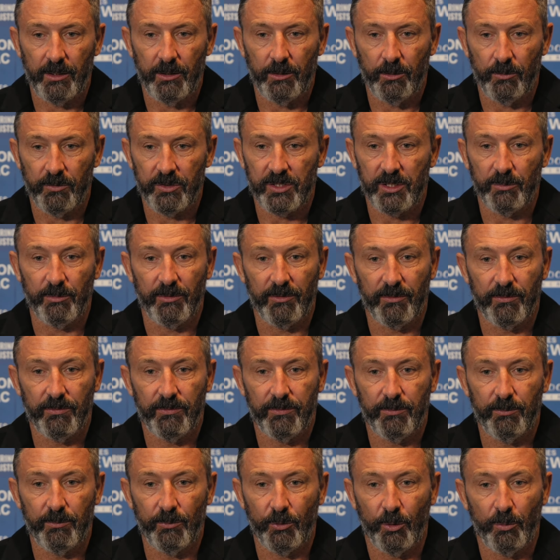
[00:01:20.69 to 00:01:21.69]
obviously
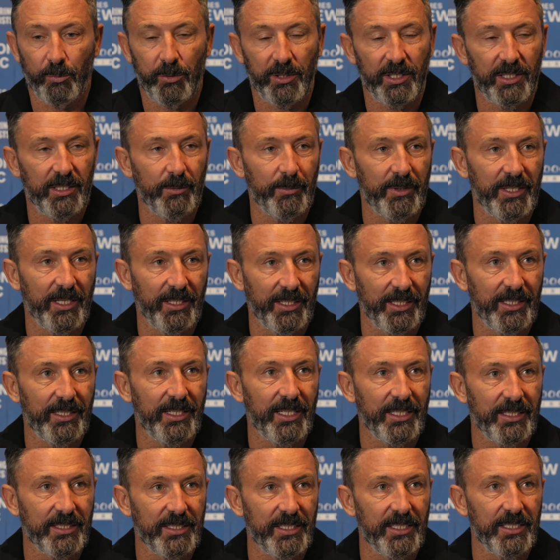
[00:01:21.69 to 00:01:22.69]
we've not played them in the league
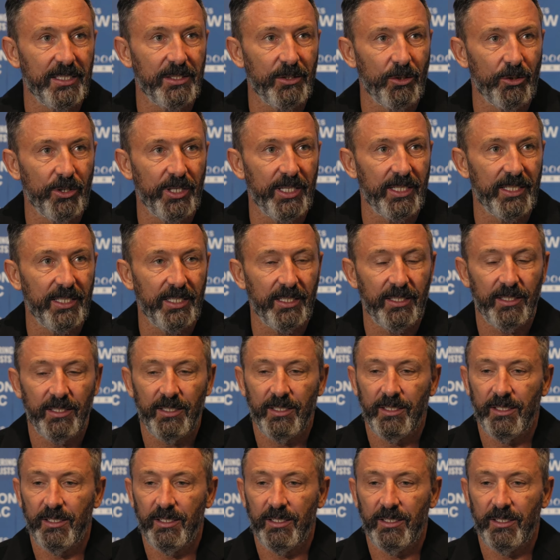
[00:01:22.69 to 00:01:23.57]
this season already.